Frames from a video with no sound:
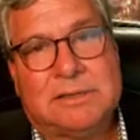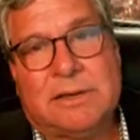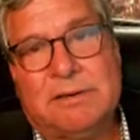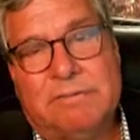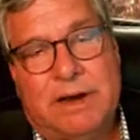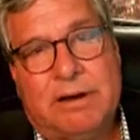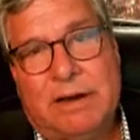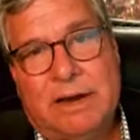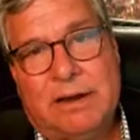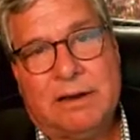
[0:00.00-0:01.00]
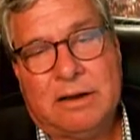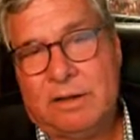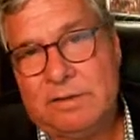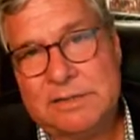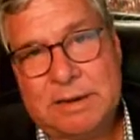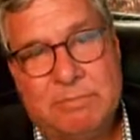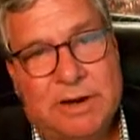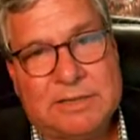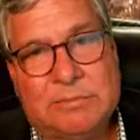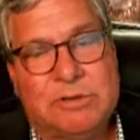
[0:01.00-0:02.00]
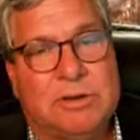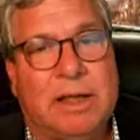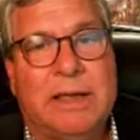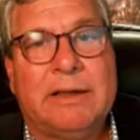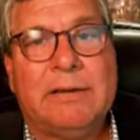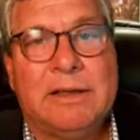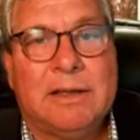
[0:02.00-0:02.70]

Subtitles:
can vary on the same transmission line